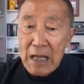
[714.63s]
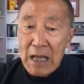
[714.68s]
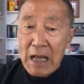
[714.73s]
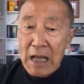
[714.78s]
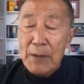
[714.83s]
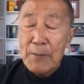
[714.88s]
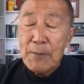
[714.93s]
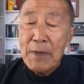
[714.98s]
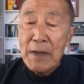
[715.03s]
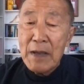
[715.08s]

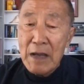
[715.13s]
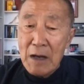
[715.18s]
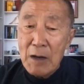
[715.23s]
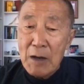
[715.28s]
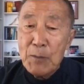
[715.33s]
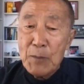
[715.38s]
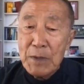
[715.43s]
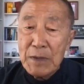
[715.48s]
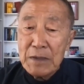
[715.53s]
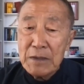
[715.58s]
I'm
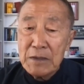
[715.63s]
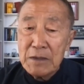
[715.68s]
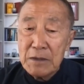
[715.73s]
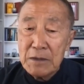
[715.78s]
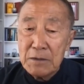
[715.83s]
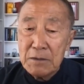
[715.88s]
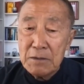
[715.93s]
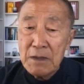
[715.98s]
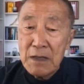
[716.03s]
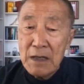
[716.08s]
helping
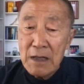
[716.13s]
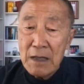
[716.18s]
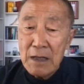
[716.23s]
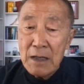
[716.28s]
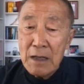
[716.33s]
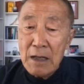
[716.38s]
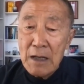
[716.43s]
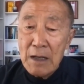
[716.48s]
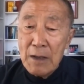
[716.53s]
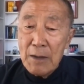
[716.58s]
to
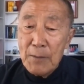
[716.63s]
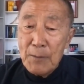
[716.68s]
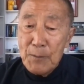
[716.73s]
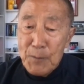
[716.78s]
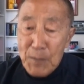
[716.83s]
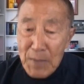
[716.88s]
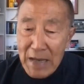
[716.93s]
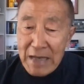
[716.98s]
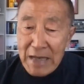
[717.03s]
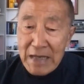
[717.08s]

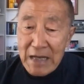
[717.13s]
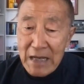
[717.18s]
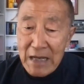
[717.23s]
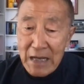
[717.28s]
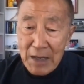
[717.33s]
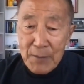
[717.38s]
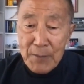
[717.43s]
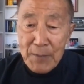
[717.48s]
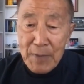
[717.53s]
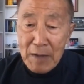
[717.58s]
make
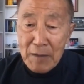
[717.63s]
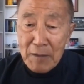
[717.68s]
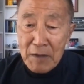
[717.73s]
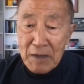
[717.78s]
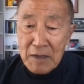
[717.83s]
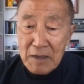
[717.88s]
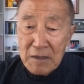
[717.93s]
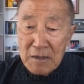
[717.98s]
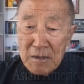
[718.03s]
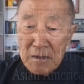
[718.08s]

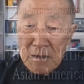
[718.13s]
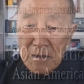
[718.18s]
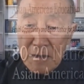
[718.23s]
America,